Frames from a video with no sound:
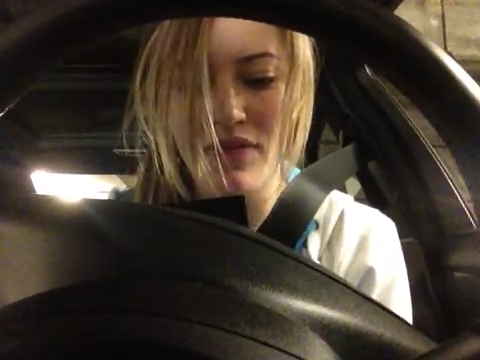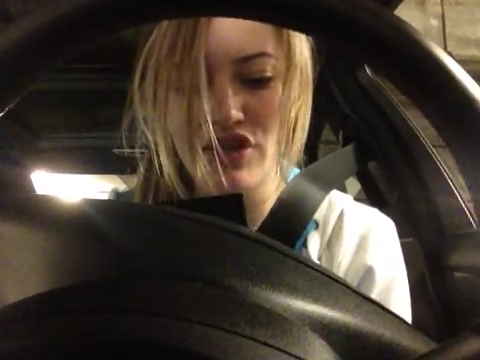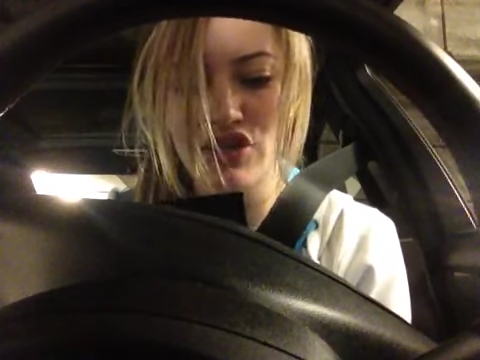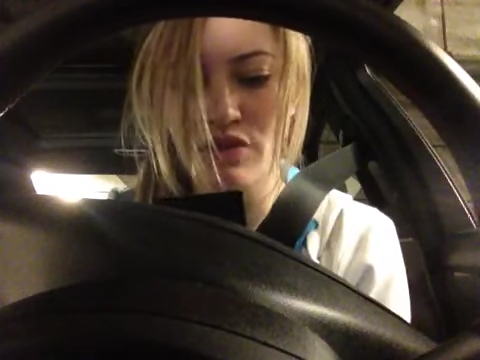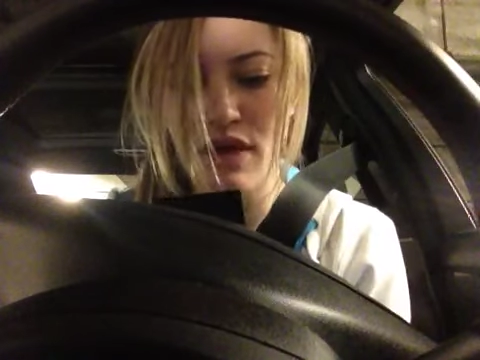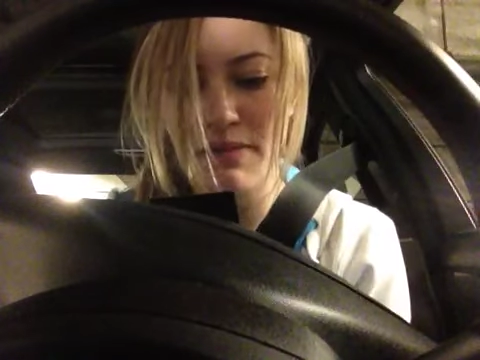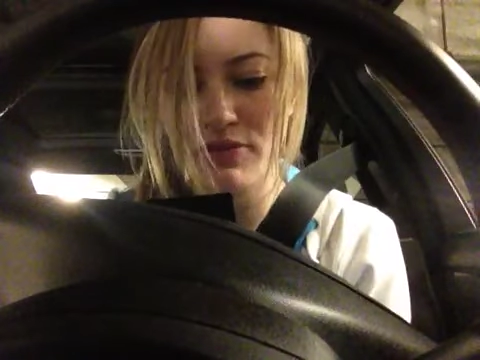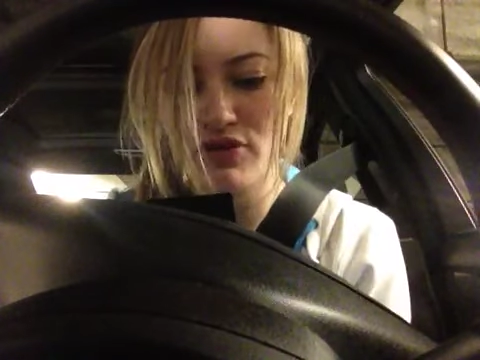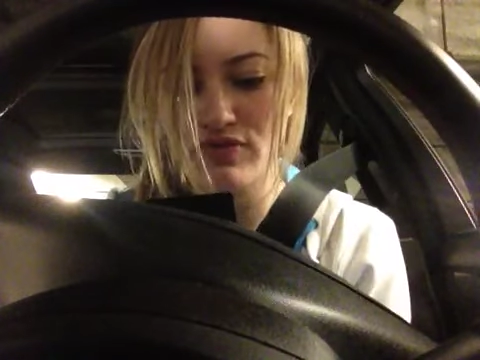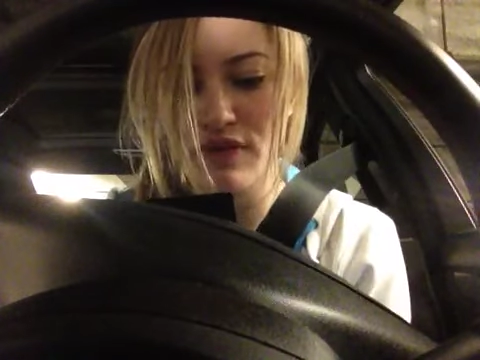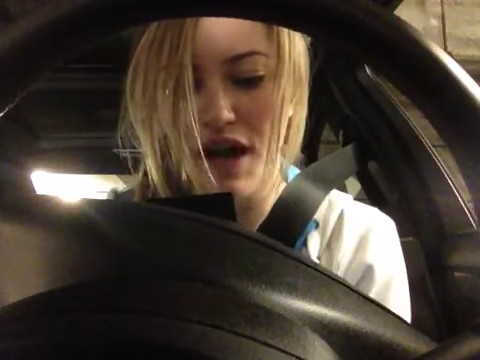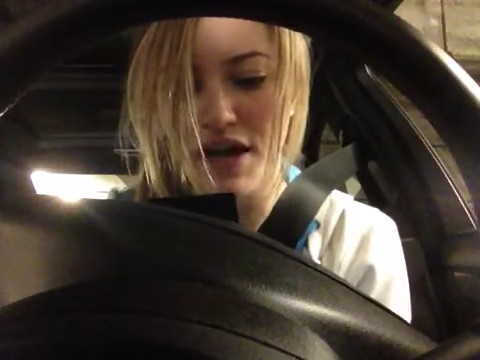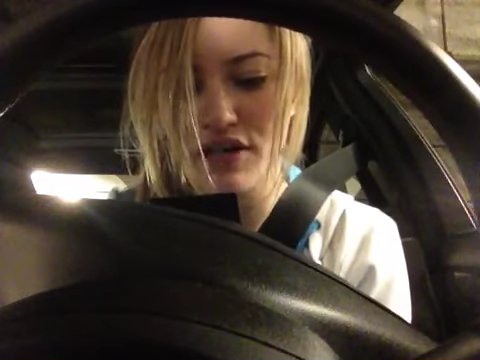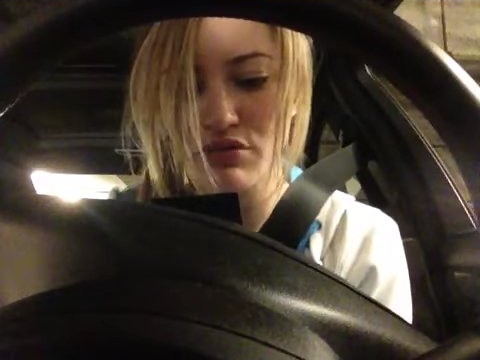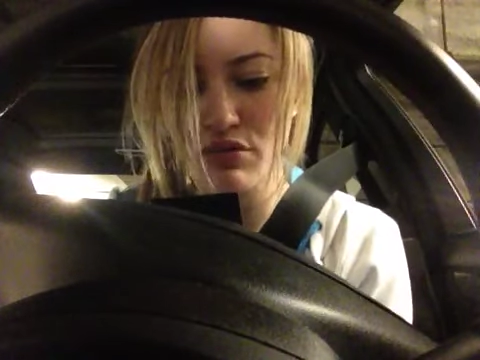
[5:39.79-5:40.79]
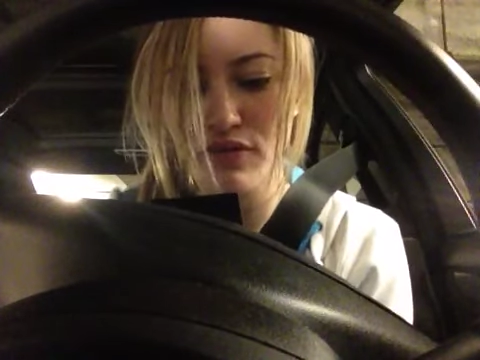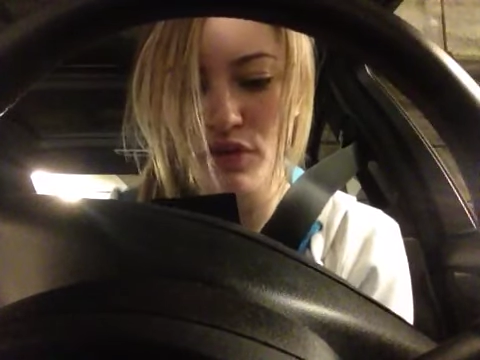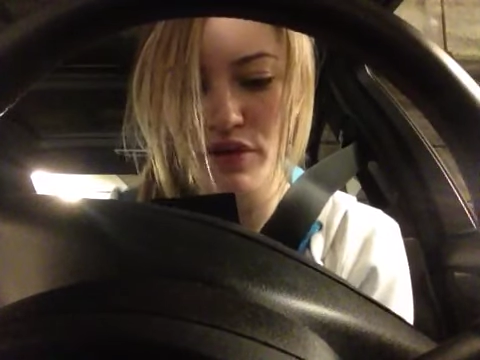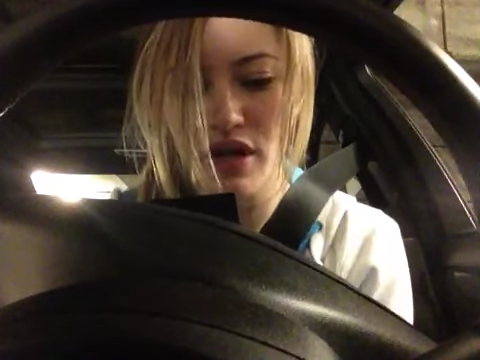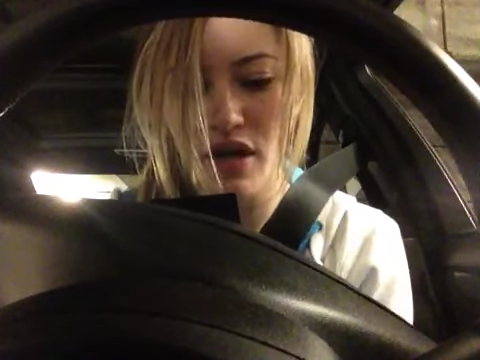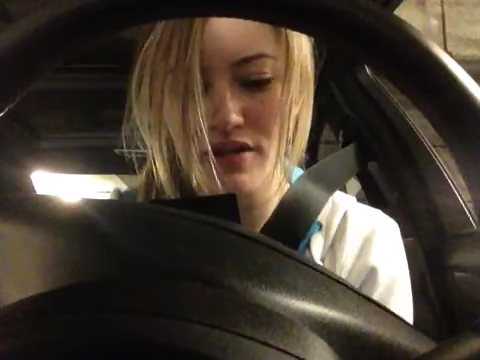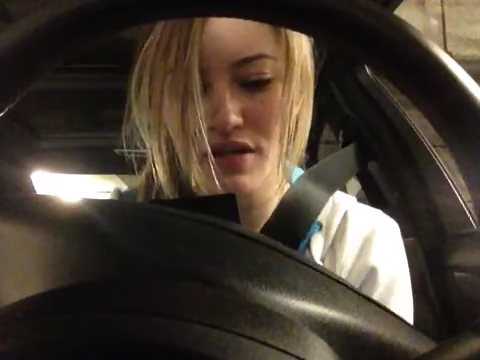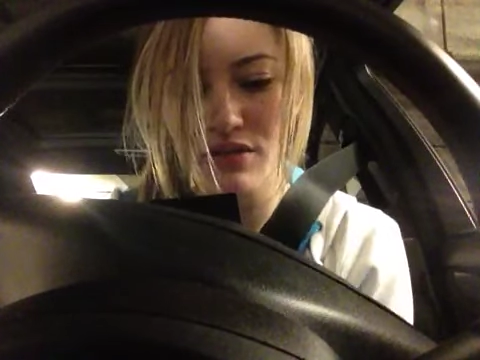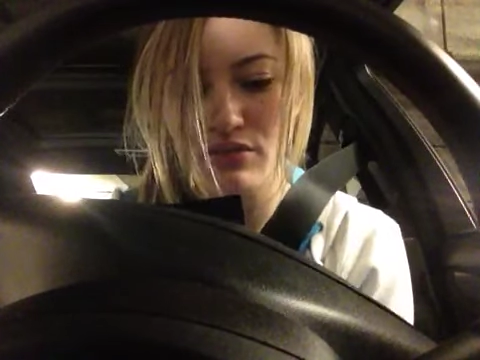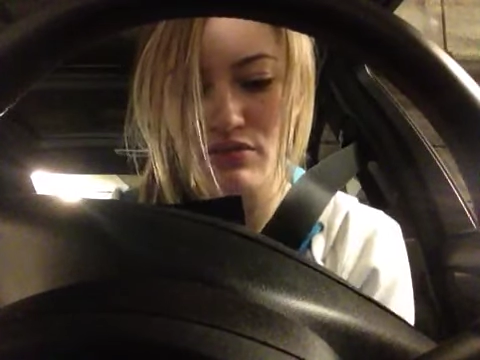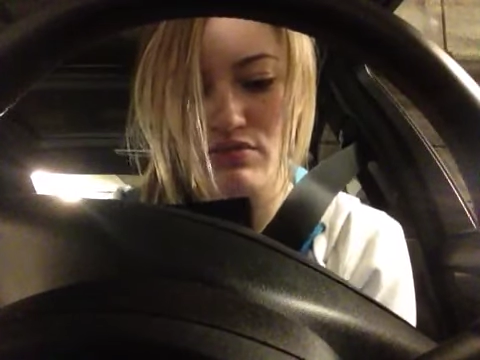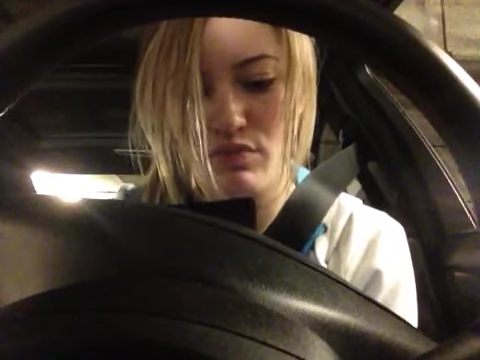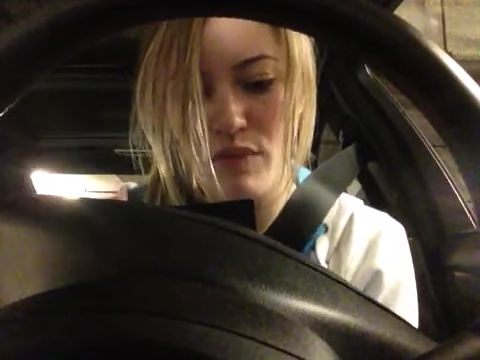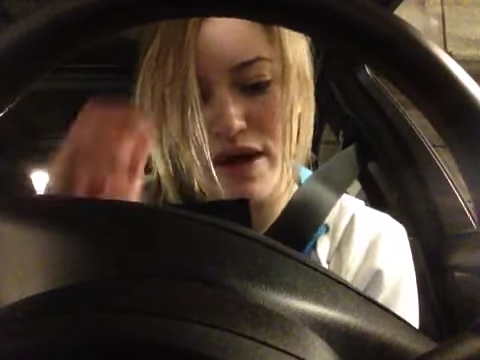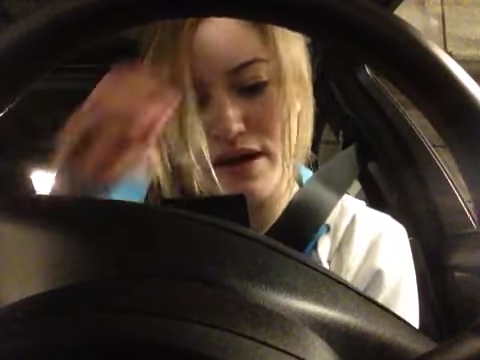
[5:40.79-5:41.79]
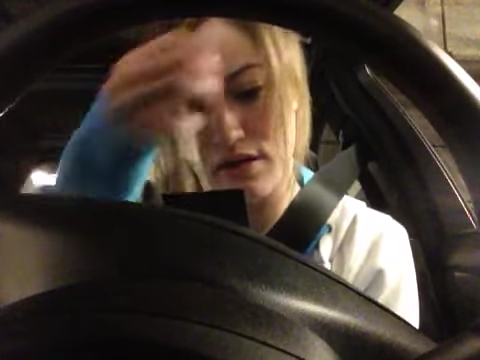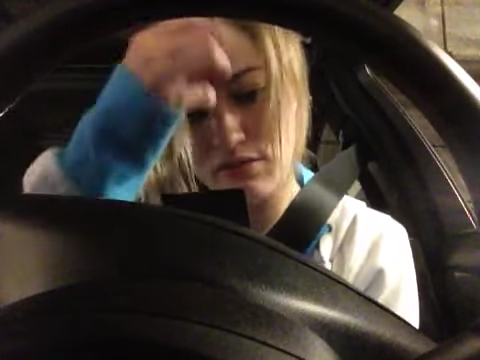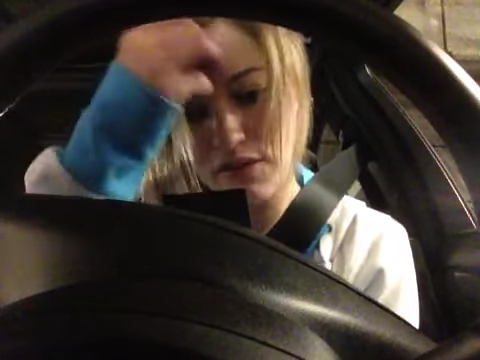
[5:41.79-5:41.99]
that you keep it dry to avoid contact with wet or